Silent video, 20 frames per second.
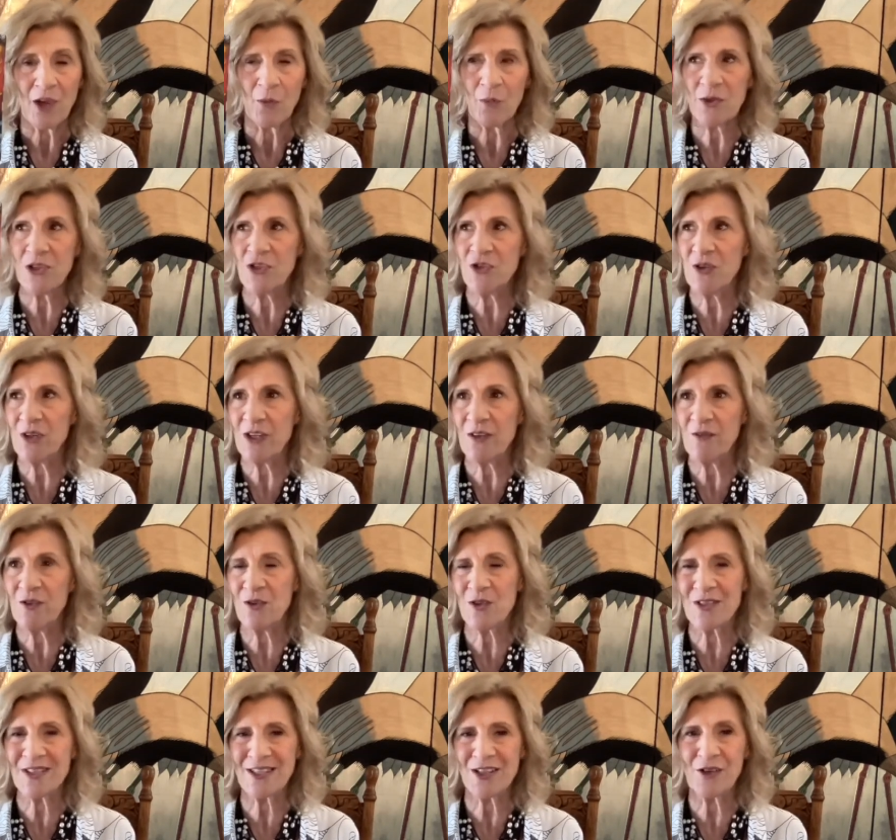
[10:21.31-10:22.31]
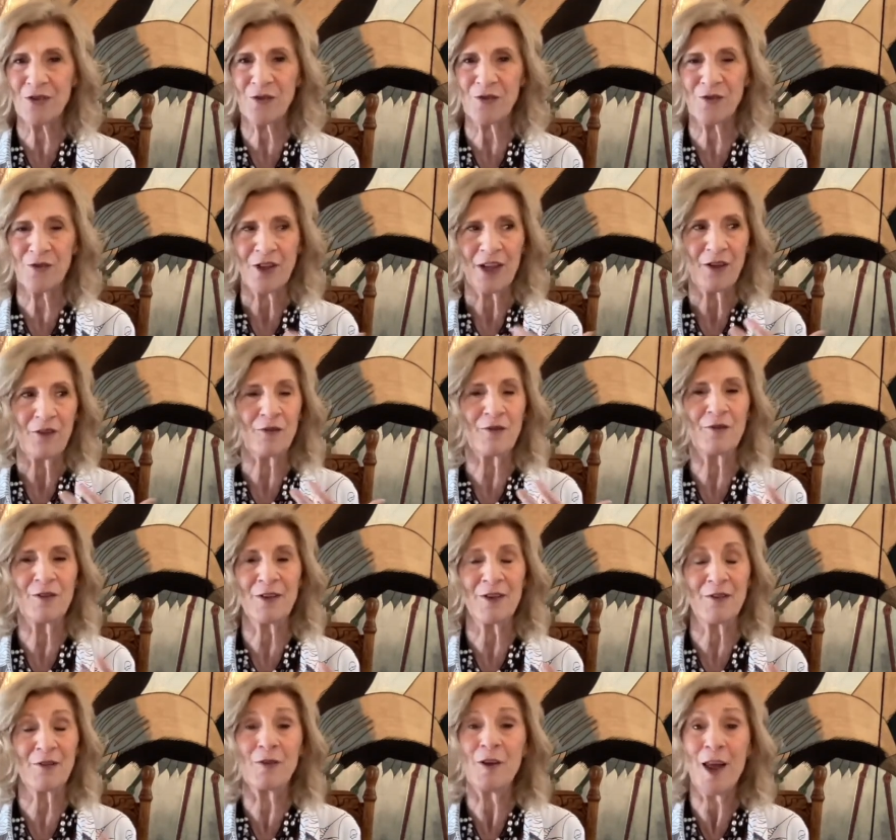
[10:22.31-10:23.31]
once you give yourself
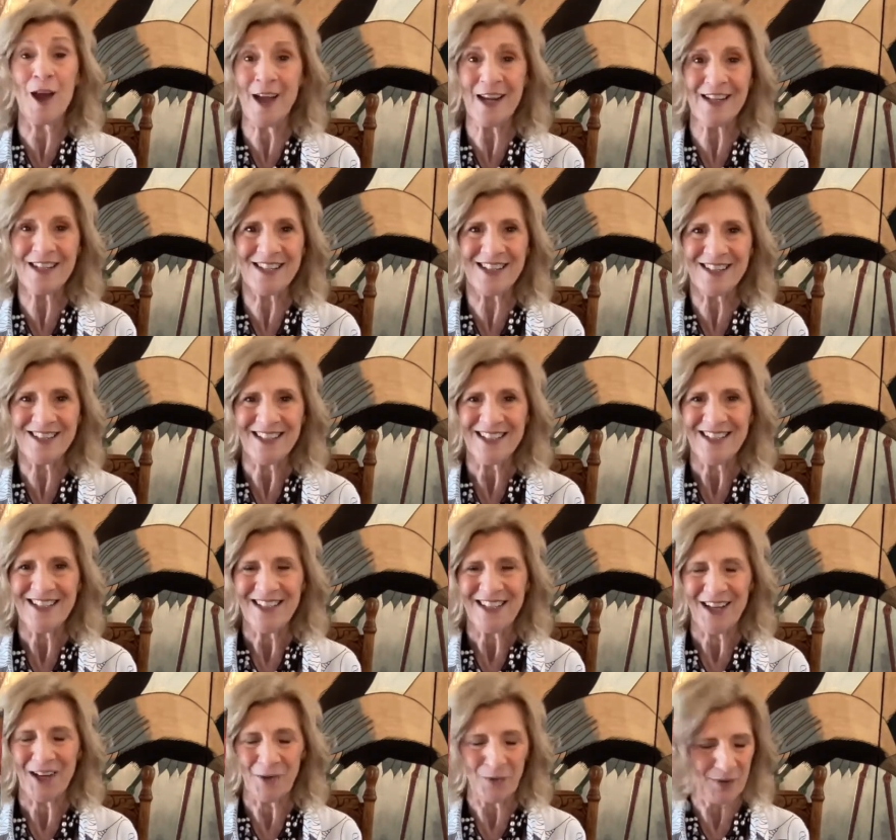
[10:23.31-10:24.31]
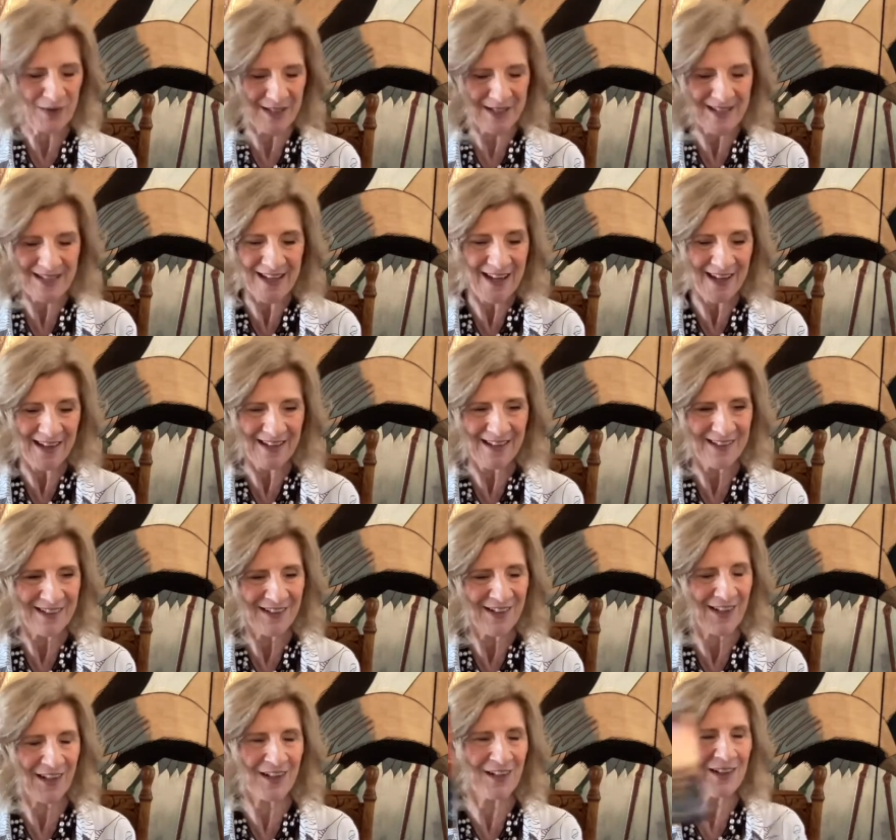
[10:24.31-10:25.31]
flight. I want to say,
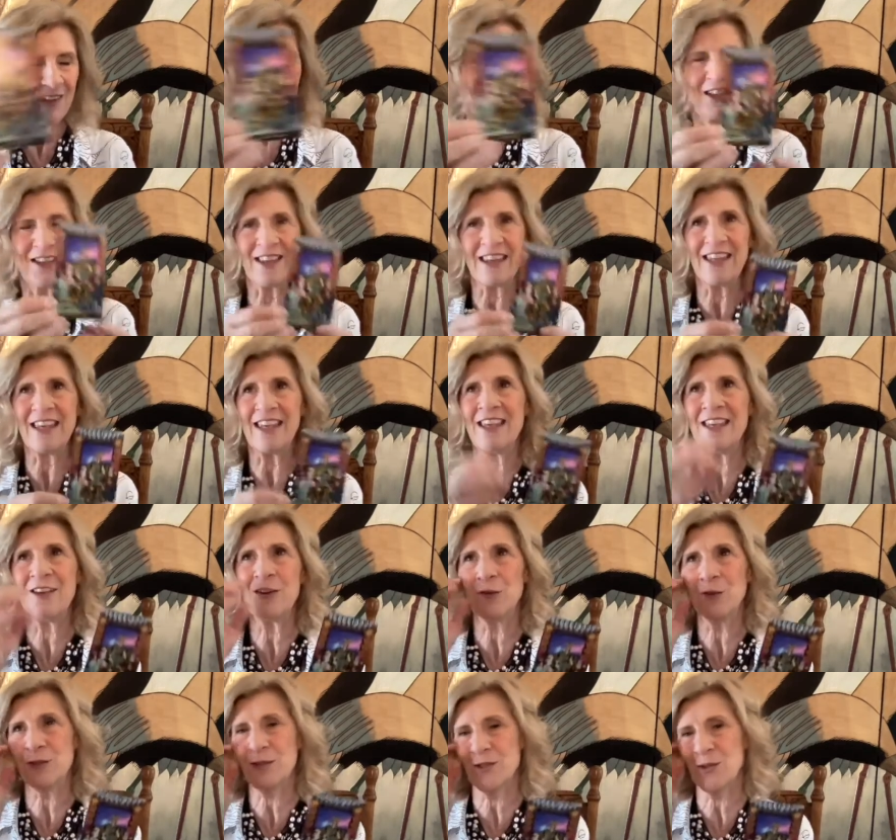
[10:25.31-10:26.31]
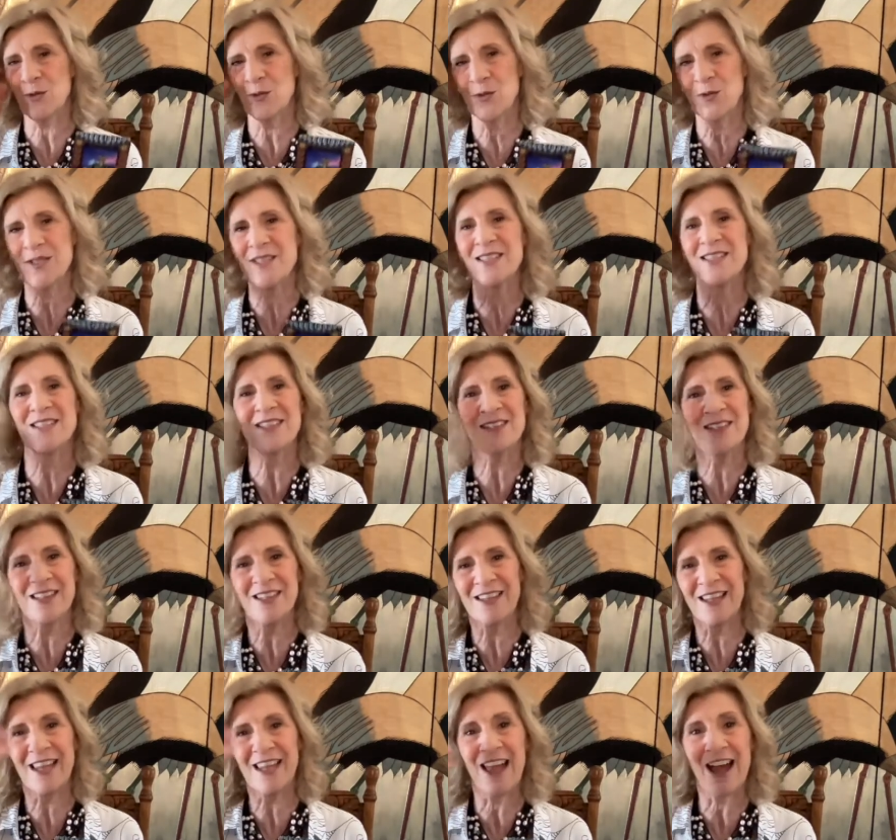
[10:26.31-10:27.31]
like the eagle soars the
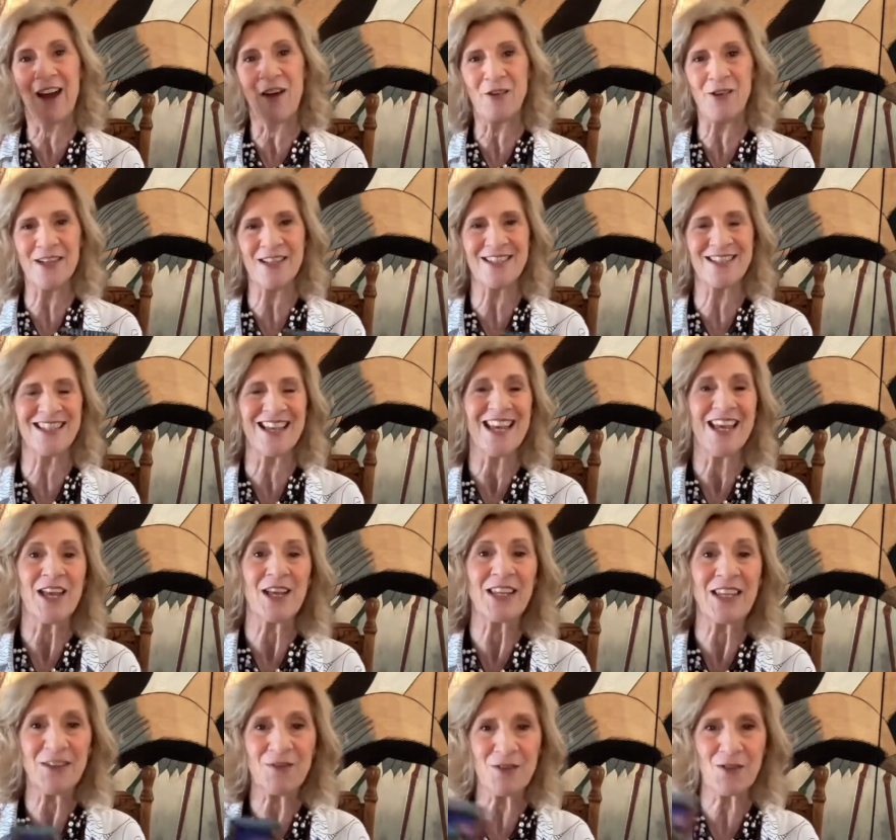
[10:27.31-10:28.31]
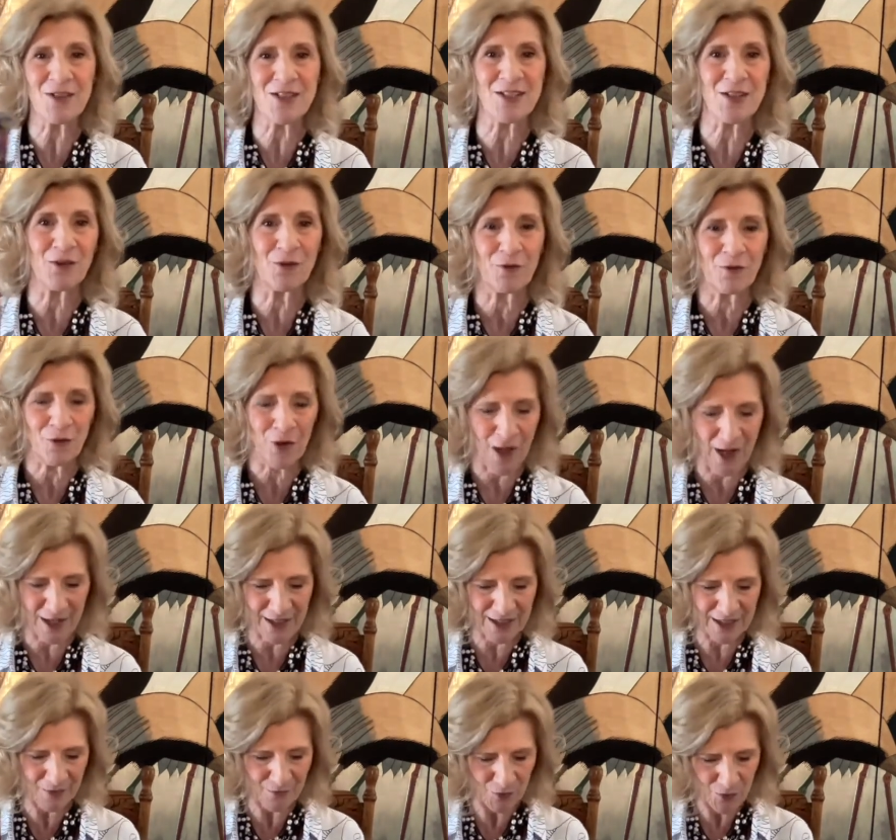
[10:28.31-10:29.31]
currents. Give yourself flight.
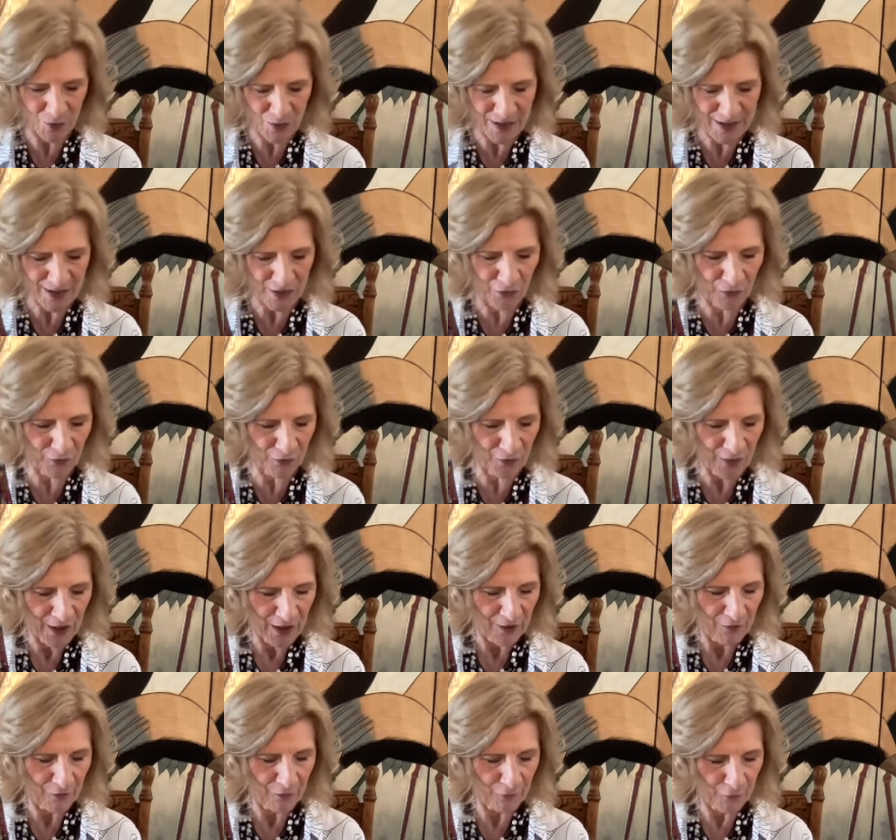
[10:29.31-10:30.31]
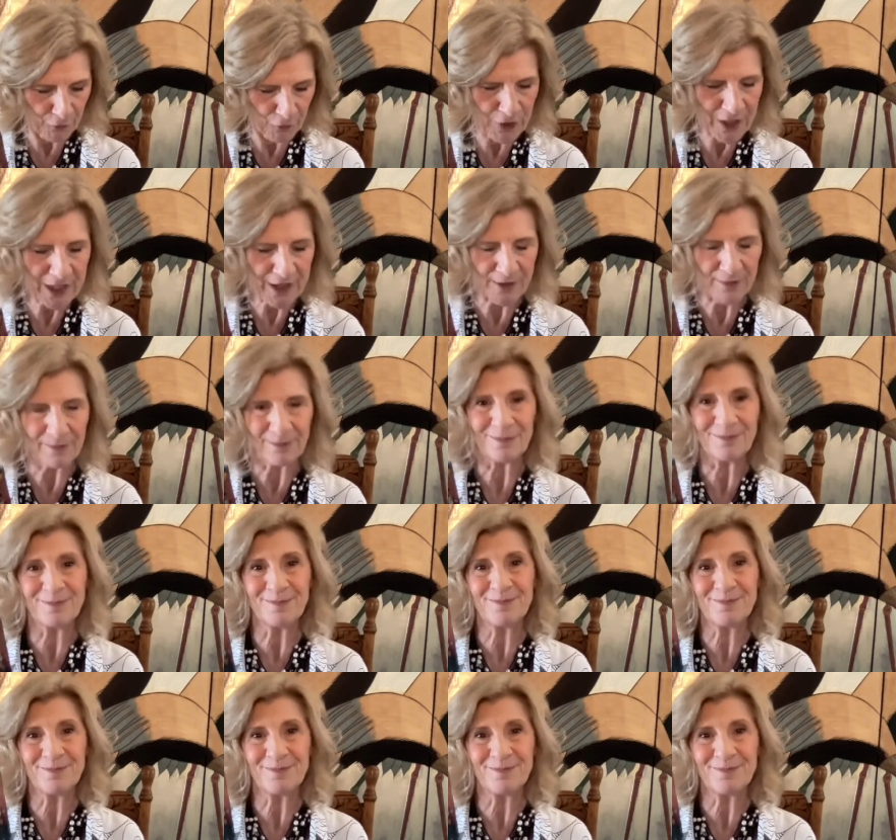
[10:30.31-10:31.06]
Give yourself freedom.